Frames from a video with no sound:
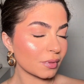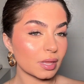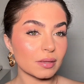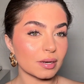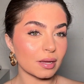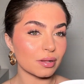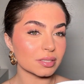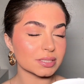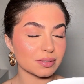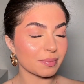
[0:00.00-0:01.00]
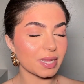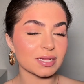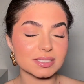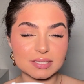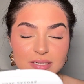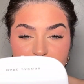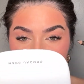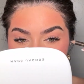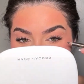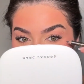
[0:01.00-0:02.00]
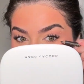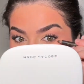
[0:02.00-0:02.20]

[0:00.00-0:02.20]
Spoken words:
The nail is the best, I swear.